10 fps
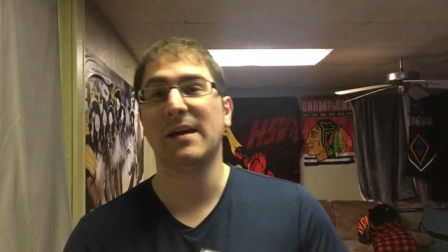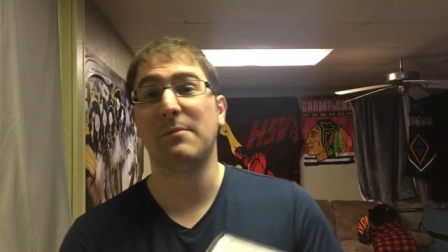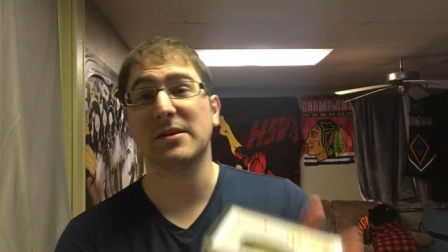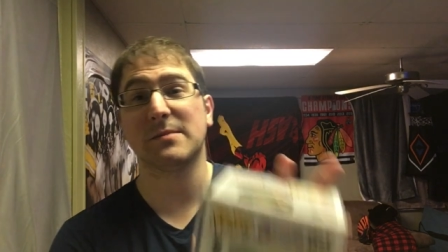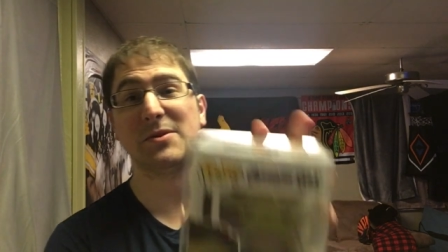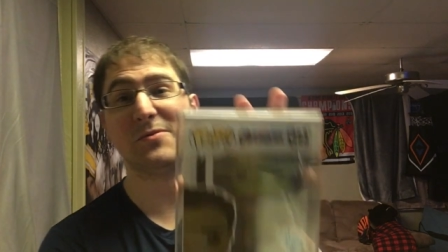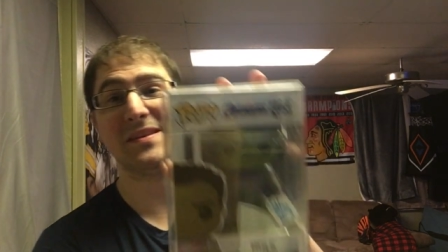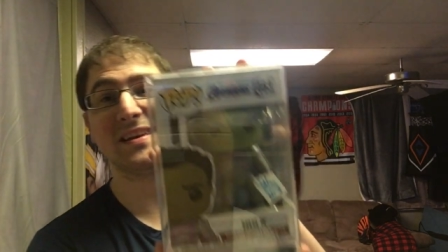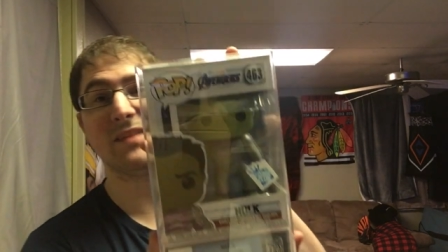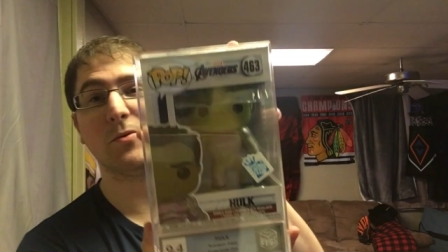I'm also going to be doing
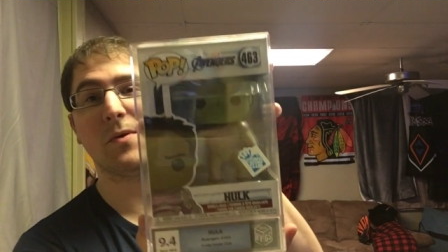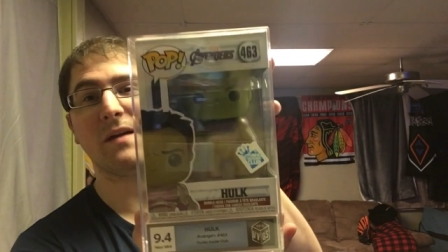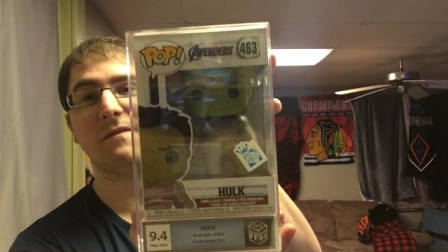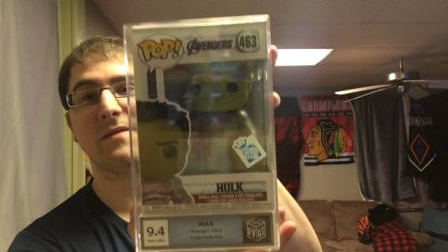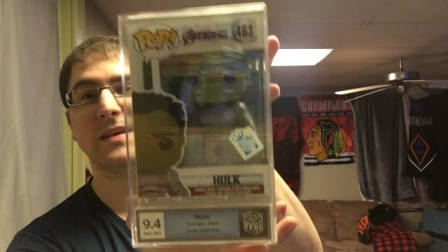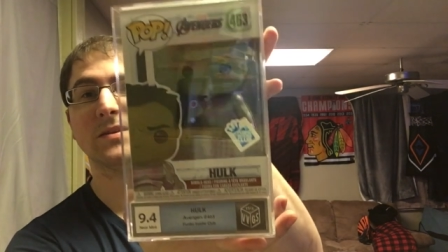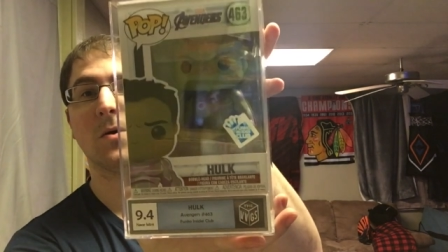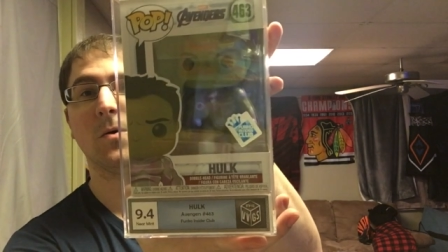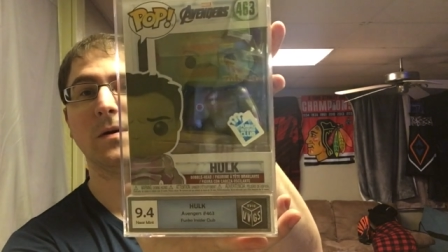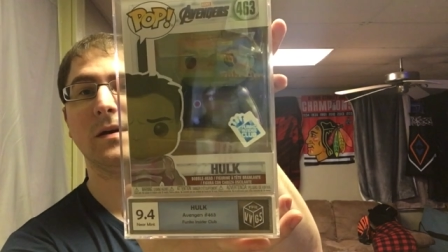the giveaway for this
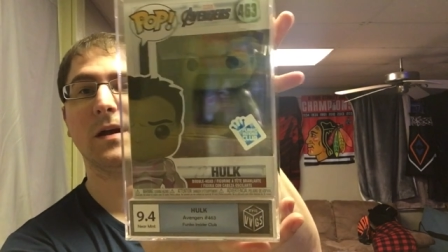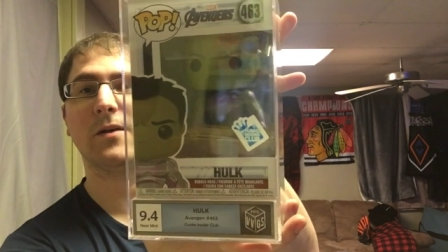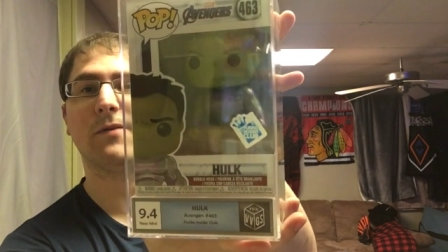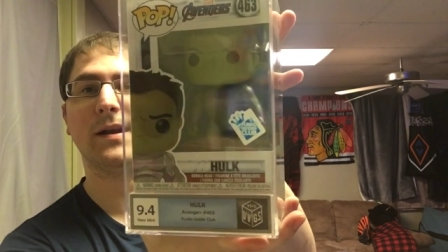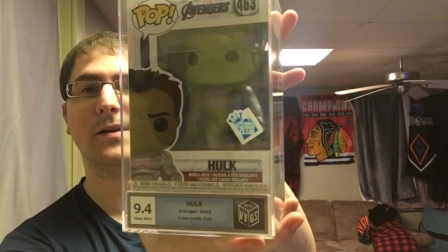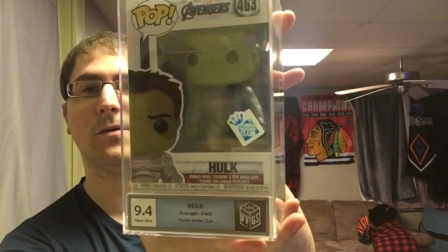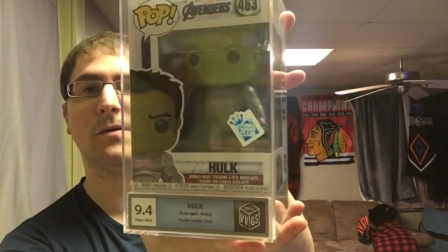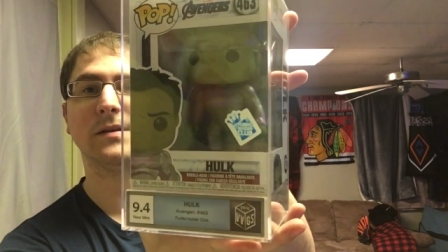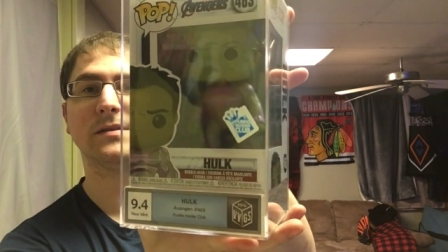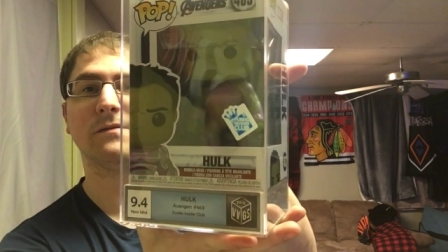Hulk, graded
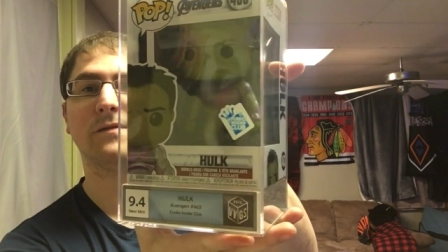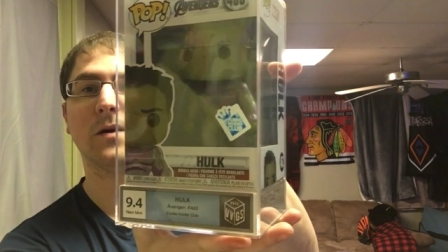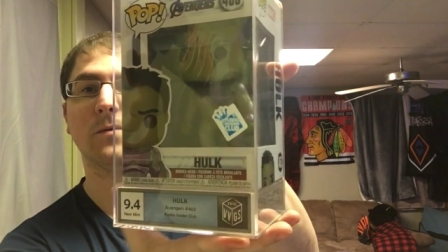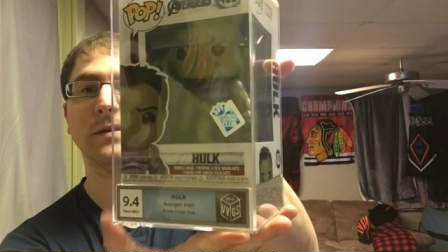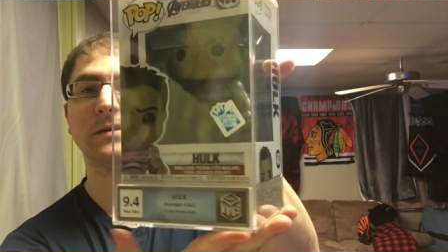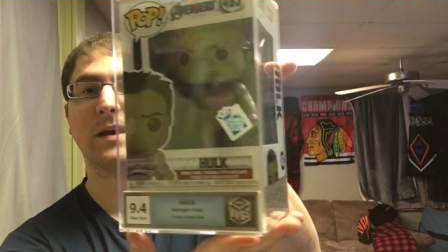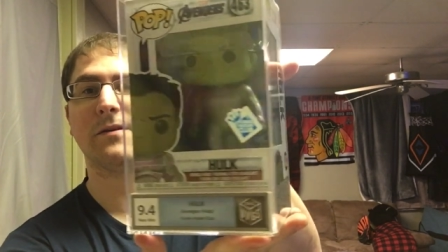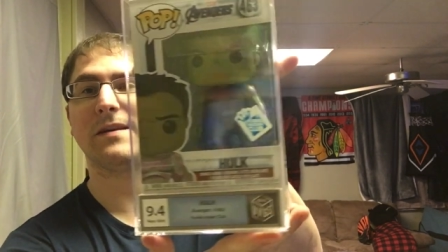Hulk. It's a Funko Insider